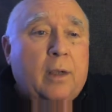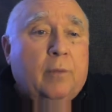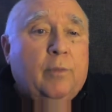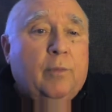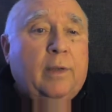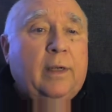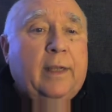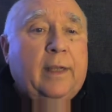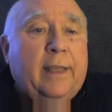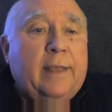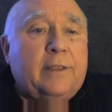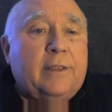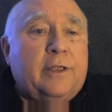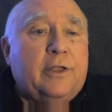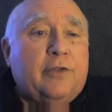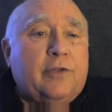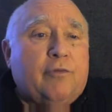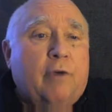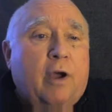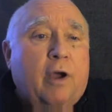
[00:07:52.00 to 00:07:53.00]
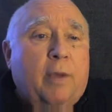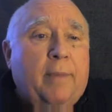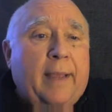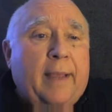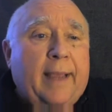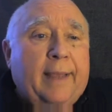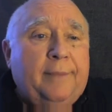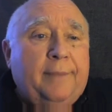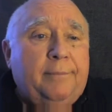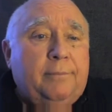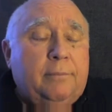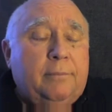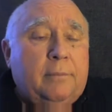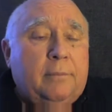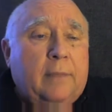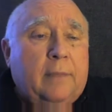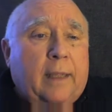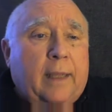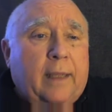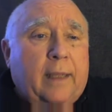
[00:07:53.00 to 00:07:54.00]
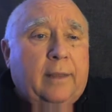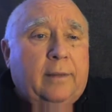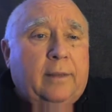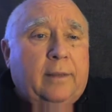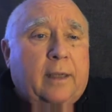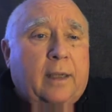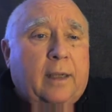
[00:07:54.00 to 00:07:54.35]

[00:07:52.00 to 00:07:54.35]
really as a straw man, and